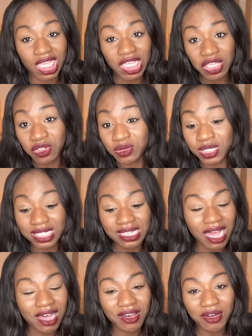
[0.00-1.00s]
You did
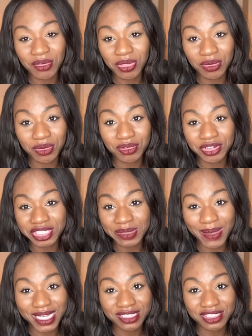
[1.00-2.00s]
not go through nurse
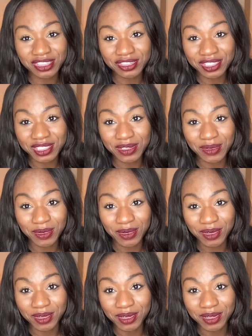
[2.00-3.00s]
practitioner
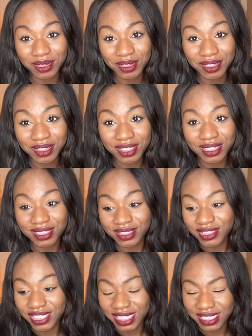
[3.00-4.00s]
school
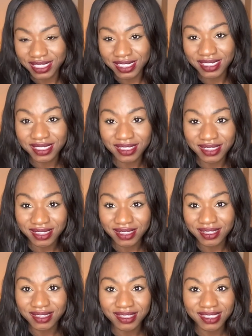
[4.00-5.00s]
just
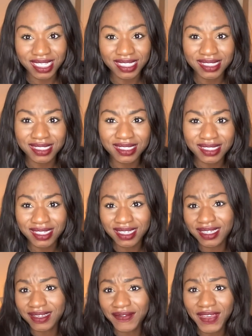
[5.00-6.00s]

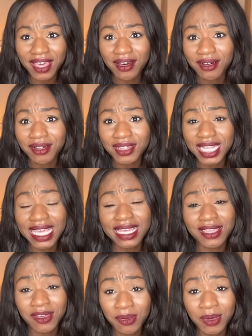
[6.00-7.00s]
to fail.
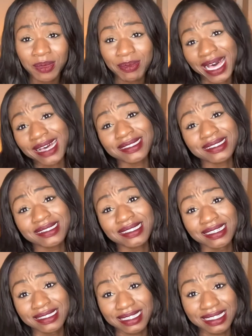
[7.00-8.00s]
Like, you will pass
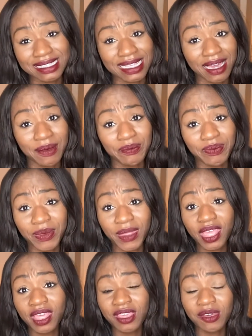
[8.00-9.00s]
this exam.
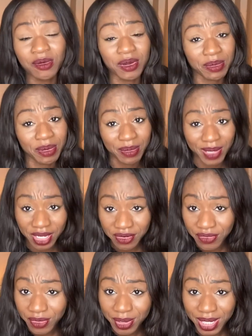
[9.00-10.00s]
You were prepared
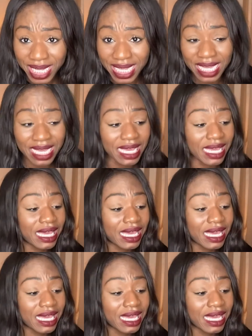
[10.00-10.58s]
for it.